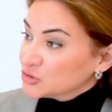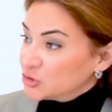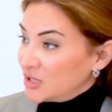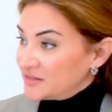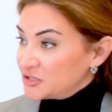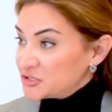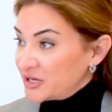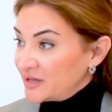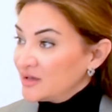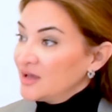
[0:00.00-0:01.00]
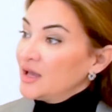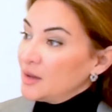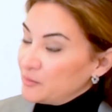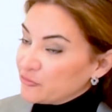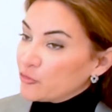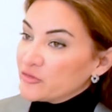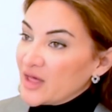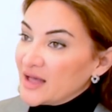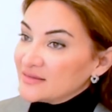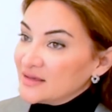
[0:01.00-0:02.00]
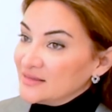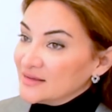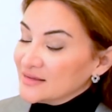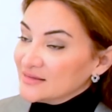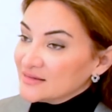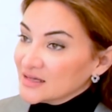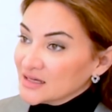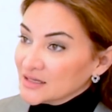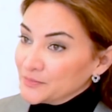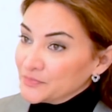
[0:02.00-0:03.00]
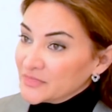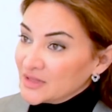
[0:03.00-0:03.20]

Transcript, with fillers: cultural attaché. Before that, he did um,